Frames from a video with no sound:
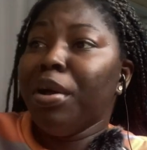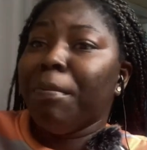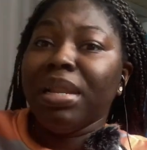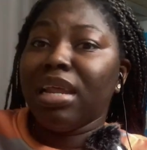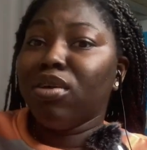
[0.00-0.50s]

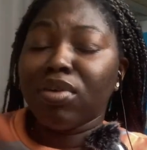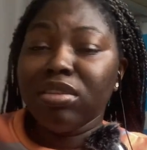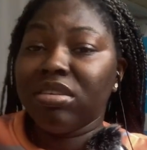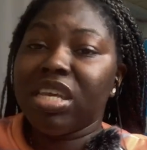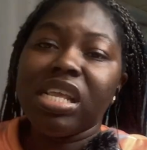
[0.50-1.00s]
But they're not going
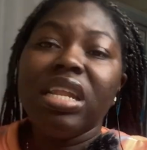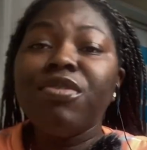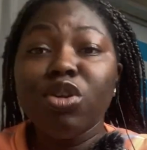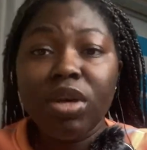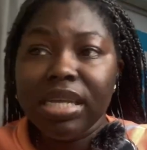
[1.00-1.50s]
to change, and if
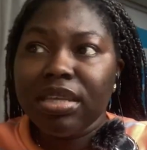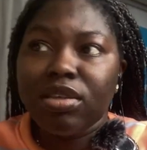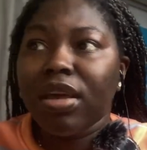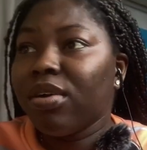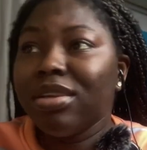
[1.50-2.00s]
you don't eat
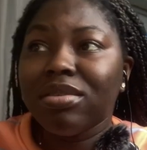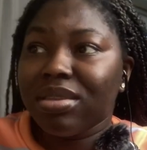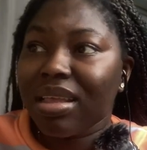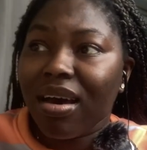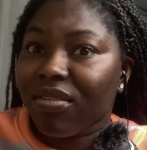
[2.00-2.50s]
it, you're going to
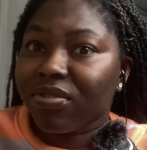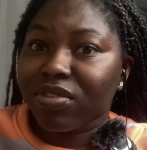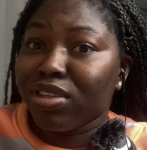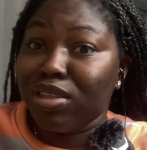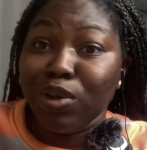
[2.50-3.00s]
starve.
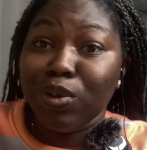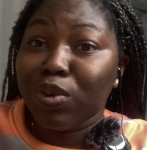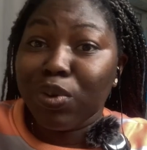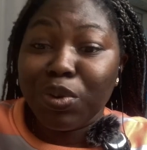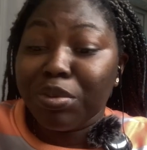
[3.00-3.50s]

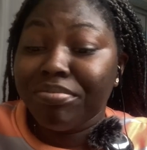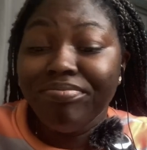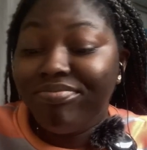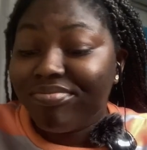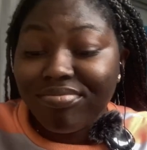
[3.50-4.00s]
So
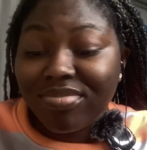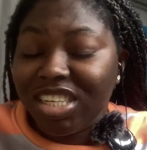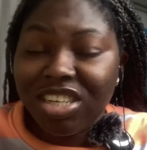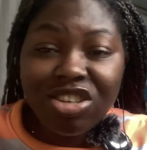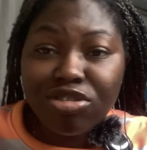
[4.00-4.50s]

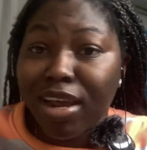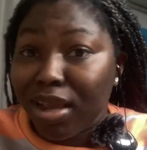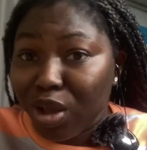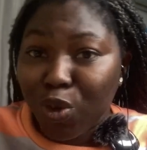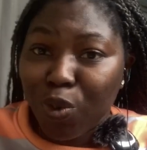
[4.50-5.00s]
just try
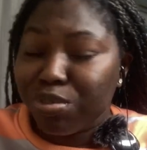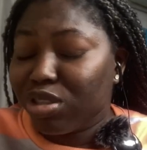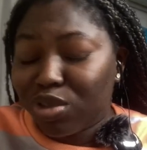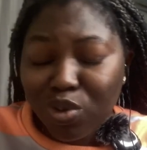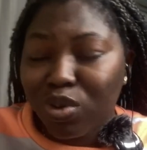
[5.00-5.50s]
and cope.
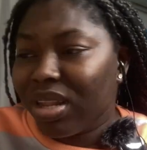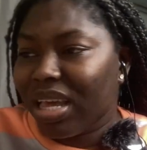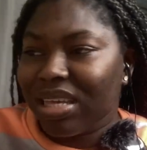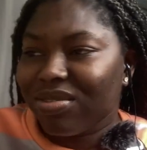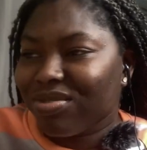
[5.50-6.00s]
It's cool life.